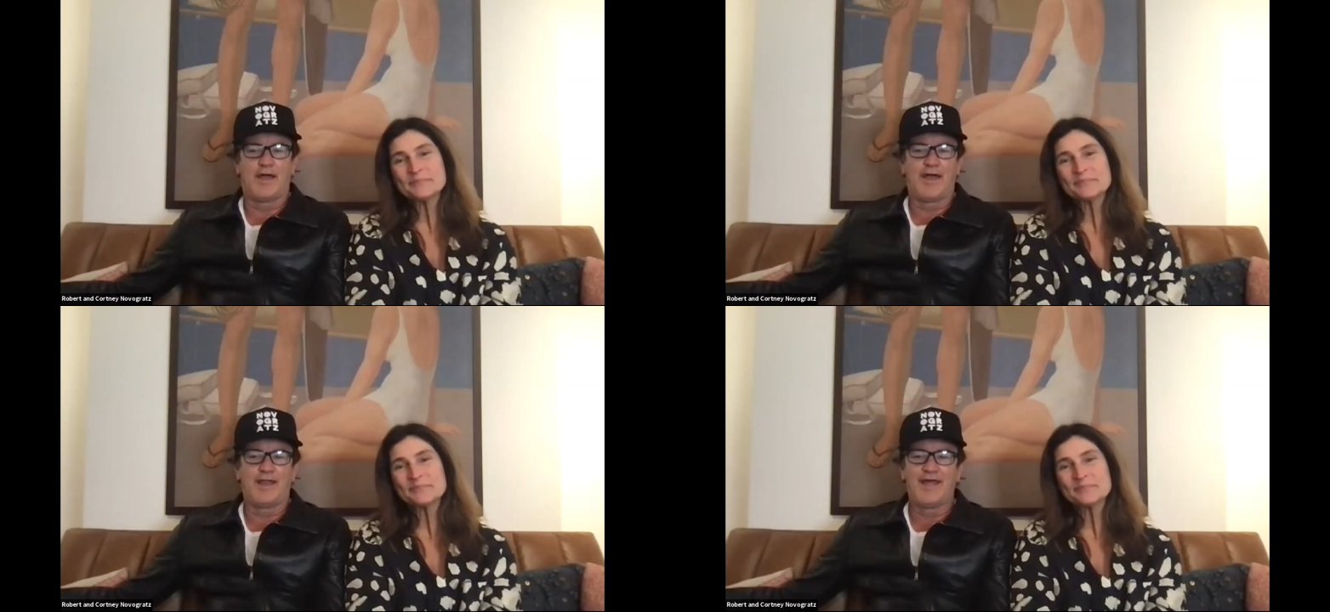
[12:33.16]

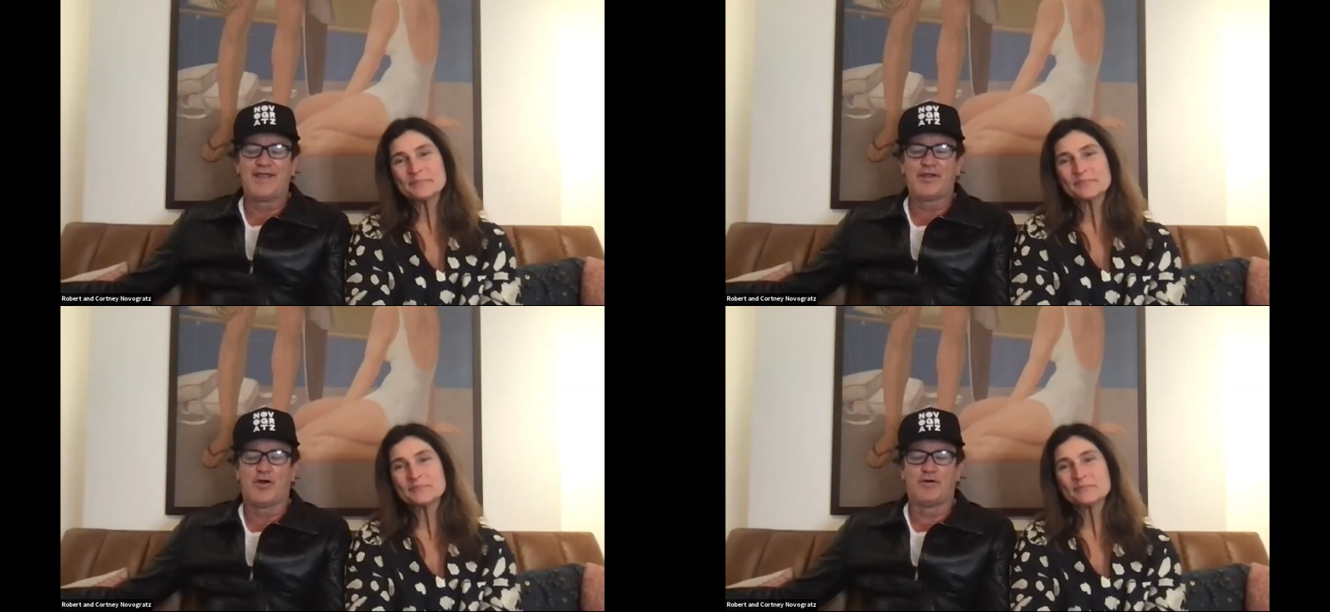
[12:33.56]
Speaker 1: LA,
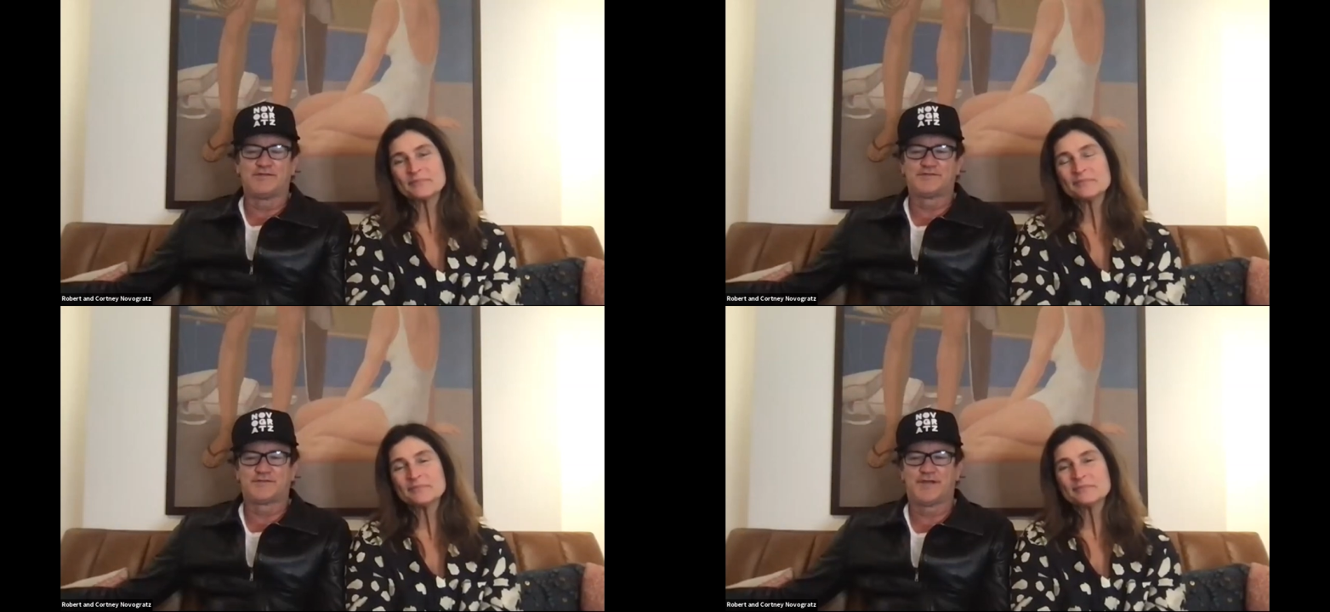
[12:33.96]
you know,
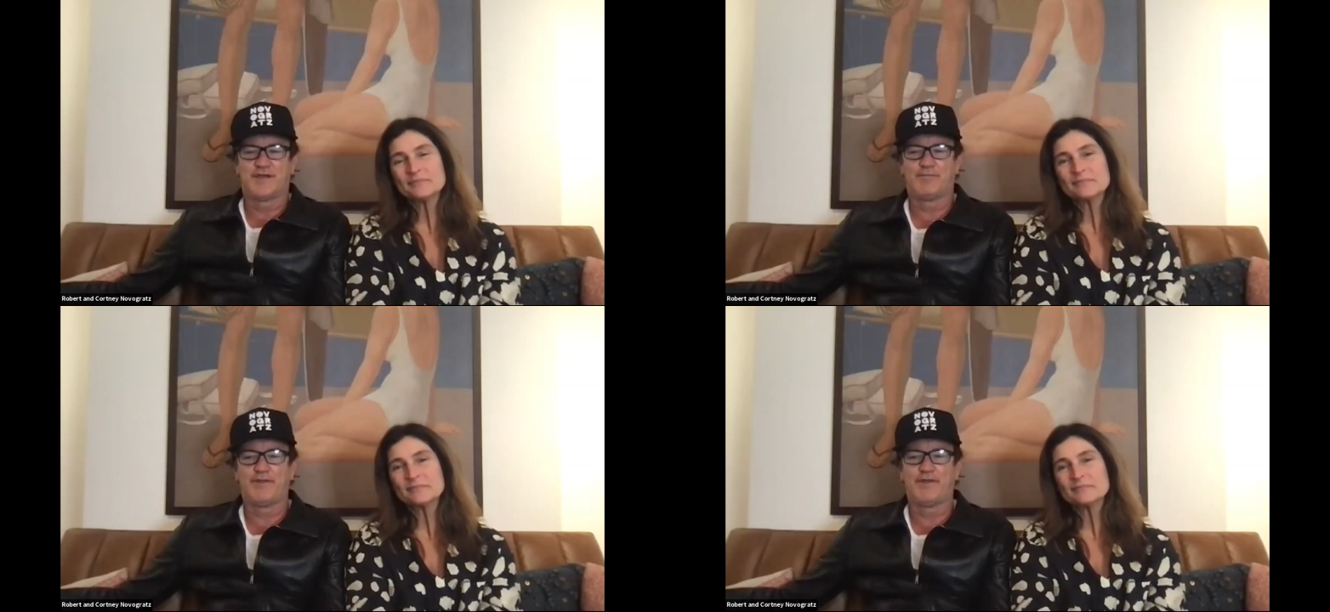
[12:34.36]
as
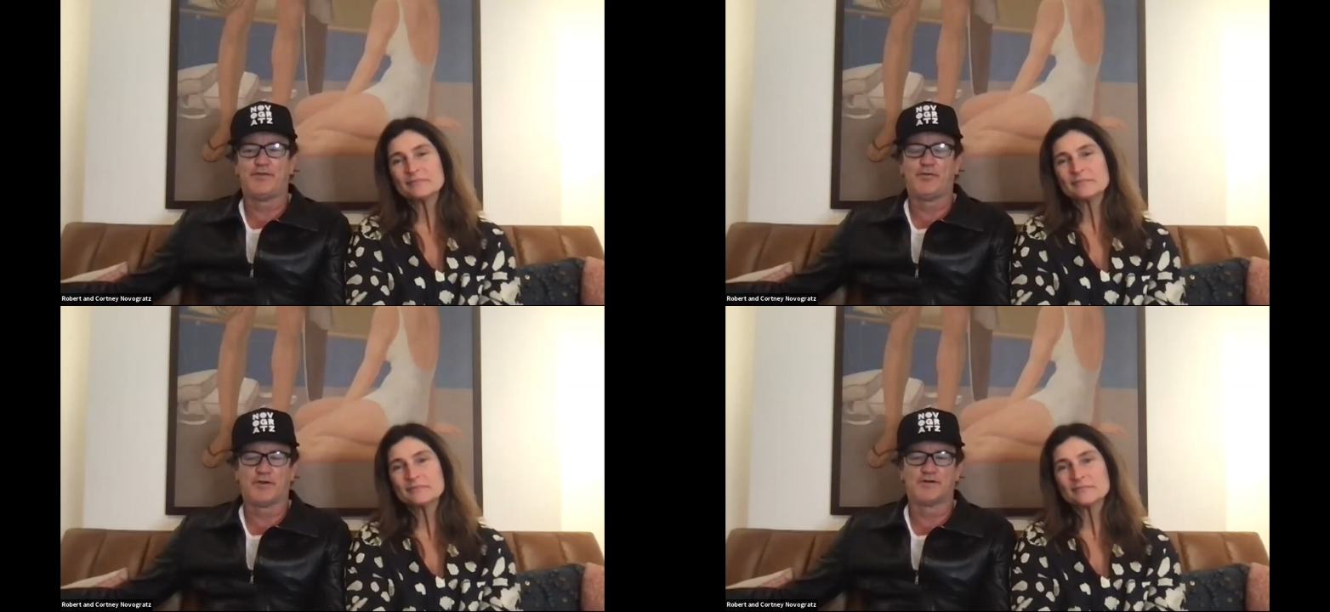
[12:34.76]
being
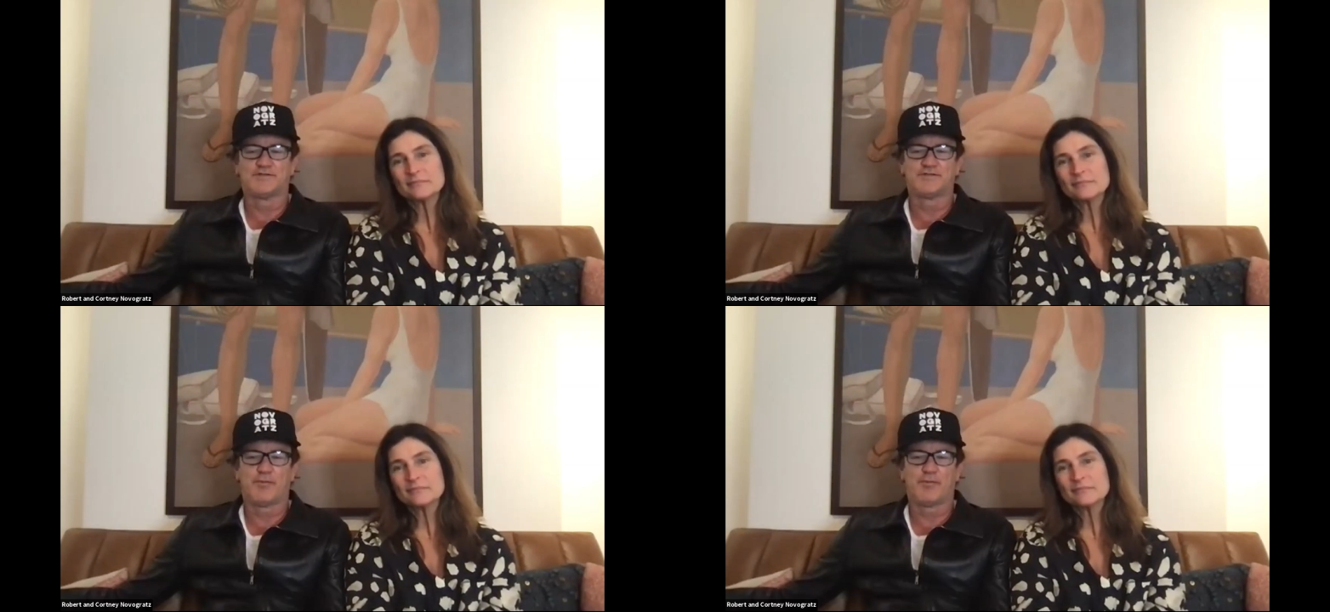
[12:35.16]
New Yorkers,